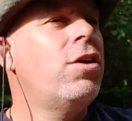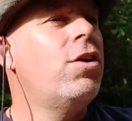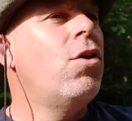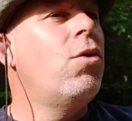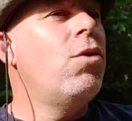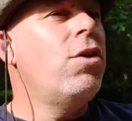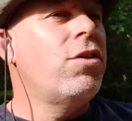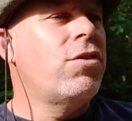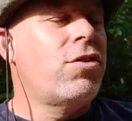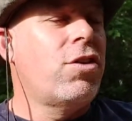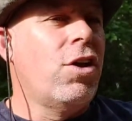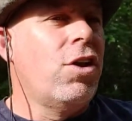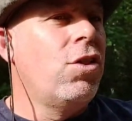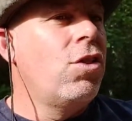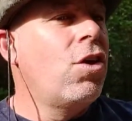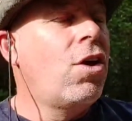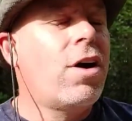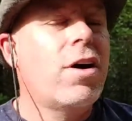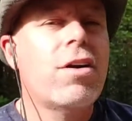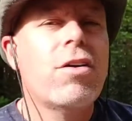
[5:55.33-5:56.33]
notice a
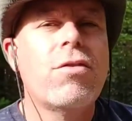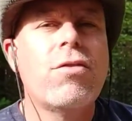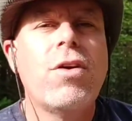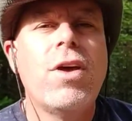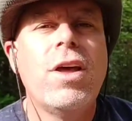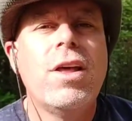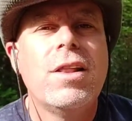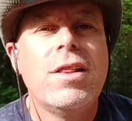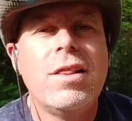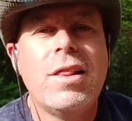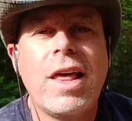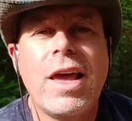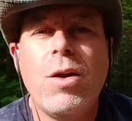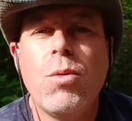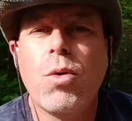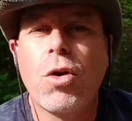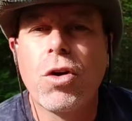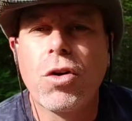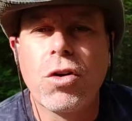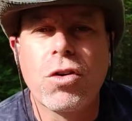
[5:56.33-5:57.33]
lot of light
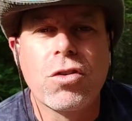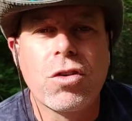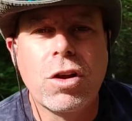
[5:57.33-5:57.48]
workers,